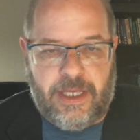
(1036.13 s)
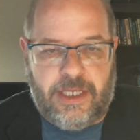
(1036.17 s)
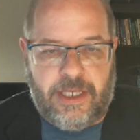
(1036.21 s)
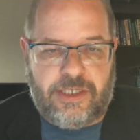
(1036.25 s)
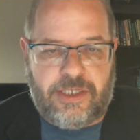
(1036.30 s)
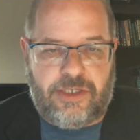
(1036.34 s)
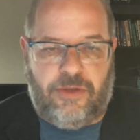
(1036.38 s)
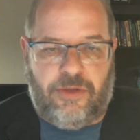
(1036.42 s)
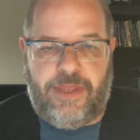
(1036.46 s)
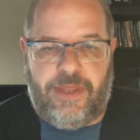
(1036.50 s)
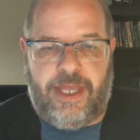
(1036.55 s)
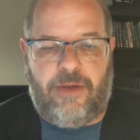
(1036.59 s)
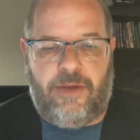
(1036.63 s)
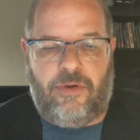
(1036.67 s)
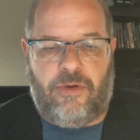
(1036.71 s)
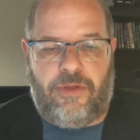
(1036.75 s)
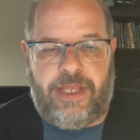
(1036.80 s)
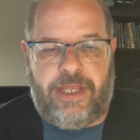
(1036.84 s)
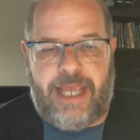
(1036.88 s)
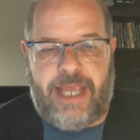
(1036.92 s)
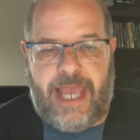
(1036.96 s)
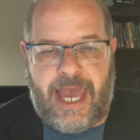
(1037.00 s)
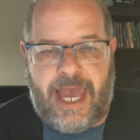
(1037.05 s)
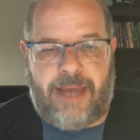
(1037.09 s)
So they were
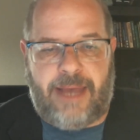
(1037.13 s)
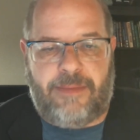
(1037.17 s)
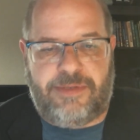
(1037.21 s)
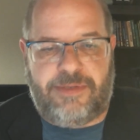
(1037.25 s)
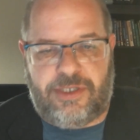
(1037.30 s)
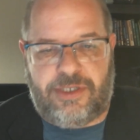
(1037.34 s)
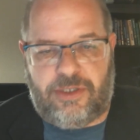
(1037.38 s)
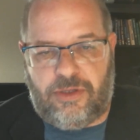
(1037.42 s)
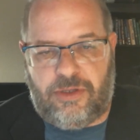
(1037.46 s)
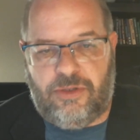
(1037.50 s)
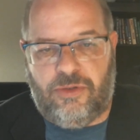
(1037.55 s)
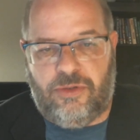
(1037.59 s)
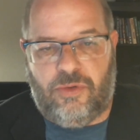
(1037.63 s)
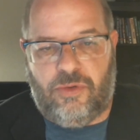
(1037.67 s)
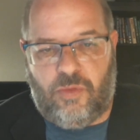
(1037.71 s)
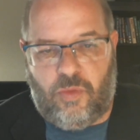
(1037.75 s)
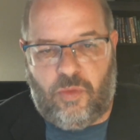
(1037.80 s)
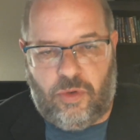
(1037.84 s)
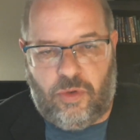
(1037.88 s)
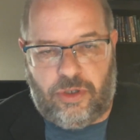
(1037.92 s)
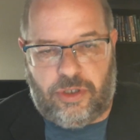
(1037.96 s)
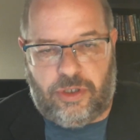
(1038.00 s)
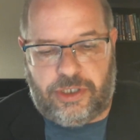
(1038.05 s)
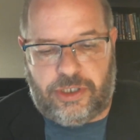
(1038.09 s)
the absolute
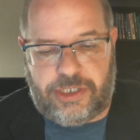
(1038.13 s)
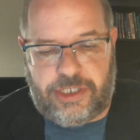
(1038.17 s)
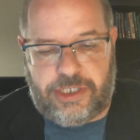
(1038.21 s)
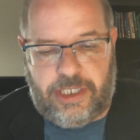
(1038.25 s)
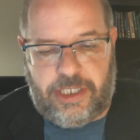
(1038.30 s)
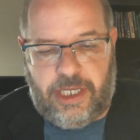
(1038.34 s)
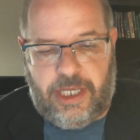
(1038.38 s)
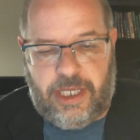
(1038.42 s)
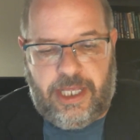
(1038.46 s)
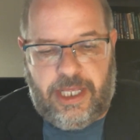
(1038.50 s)
worst.